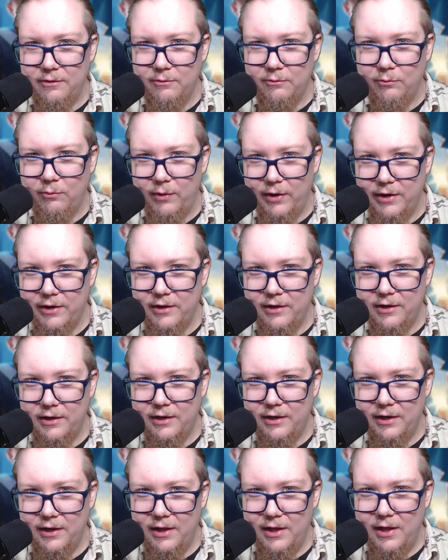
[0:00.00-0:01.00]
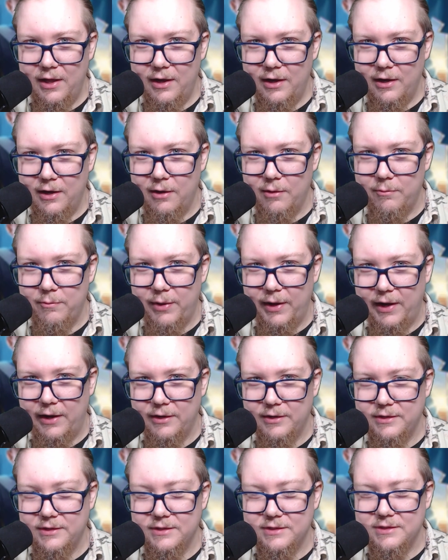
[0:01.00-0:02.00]
winner
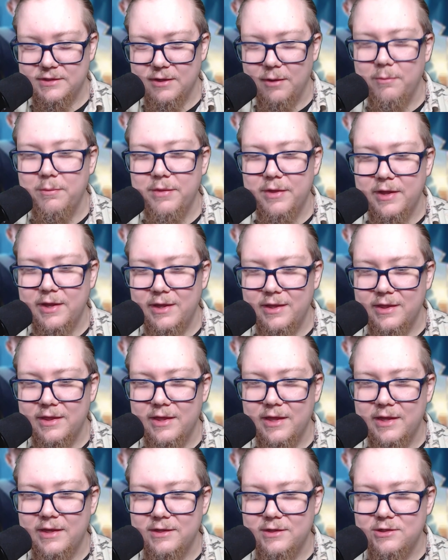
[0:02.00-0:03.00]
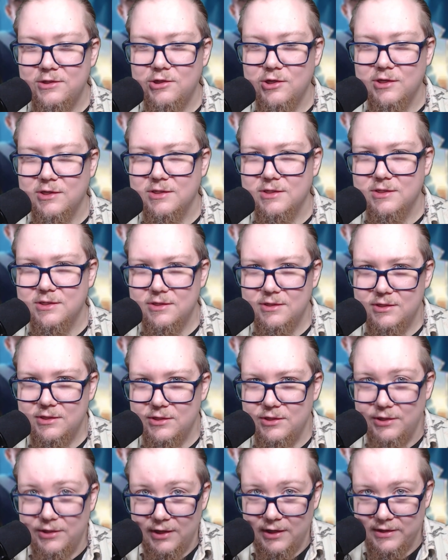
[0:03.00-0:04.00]
compared to something that just
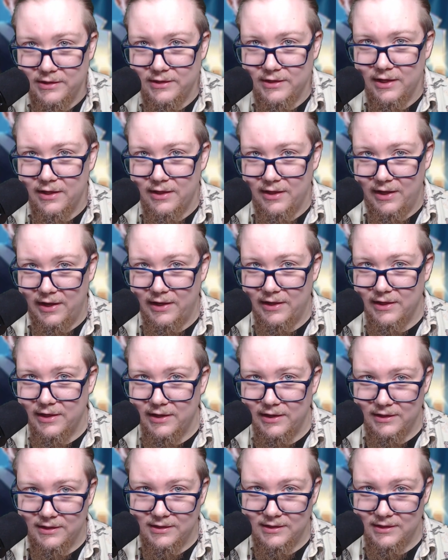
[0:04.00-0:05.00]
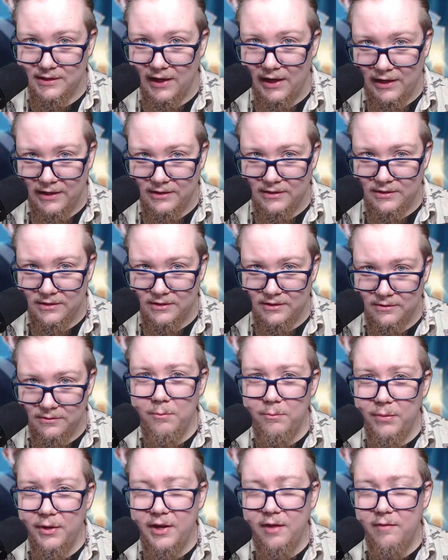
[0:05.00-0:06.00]
does the thing that it says.
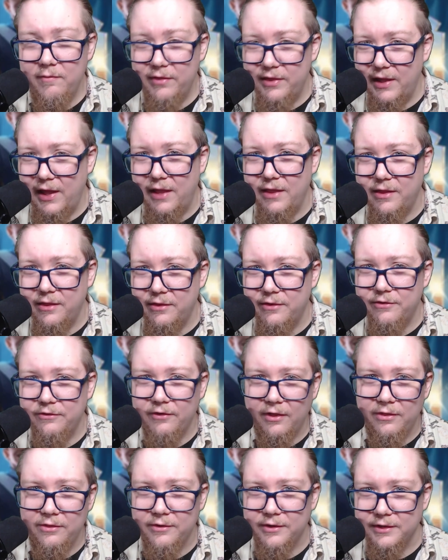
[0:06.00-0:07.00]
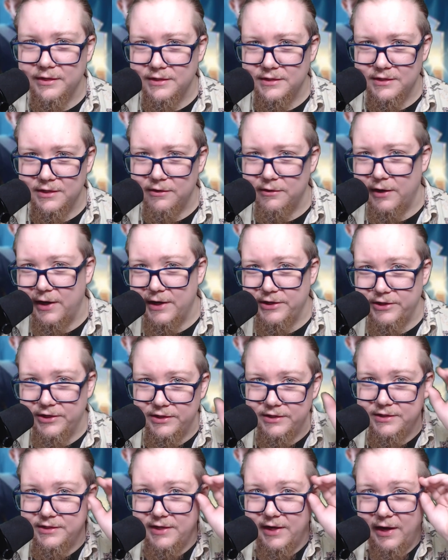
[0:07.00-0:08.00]
But even then there's other
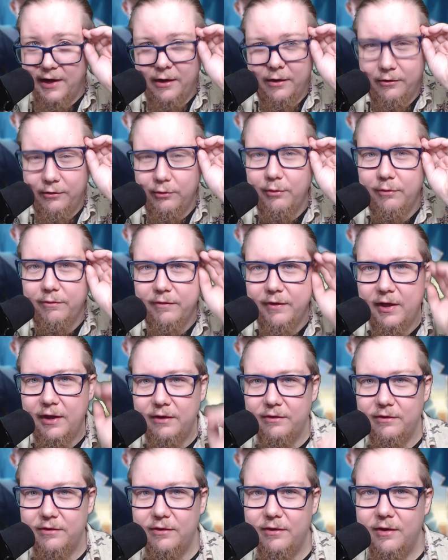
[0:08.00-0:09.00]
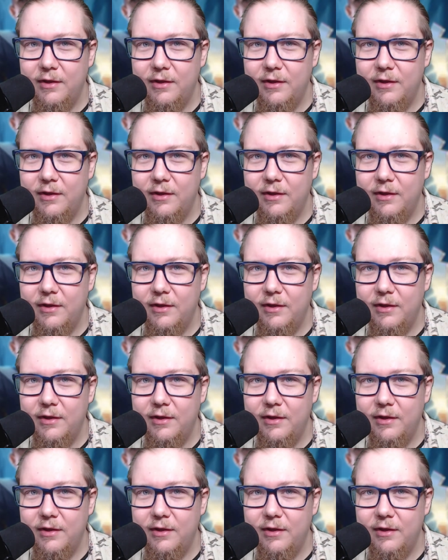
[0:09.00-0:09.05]
considerations taken into effect.